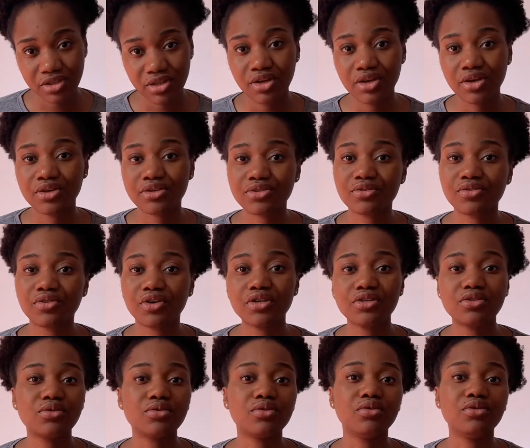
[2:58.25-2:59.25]
So for you
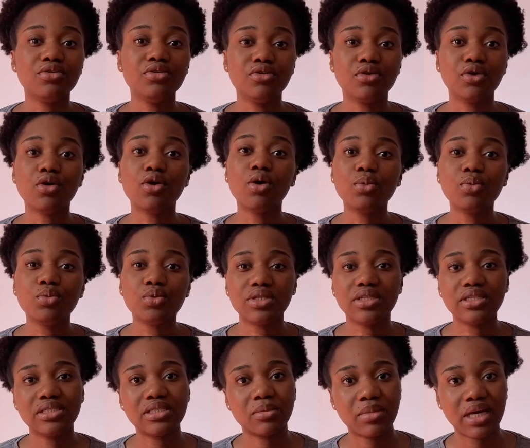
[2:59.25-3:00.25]
to cope with the
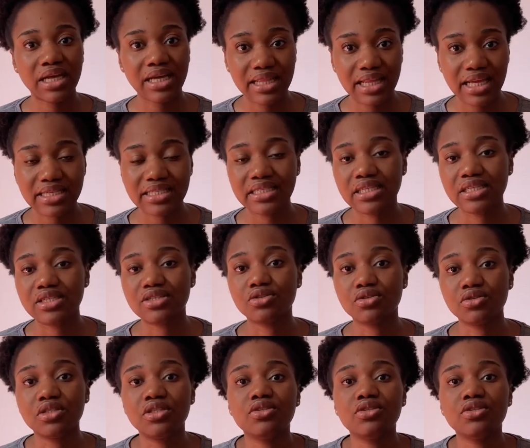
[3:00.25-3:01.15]
German classes, you need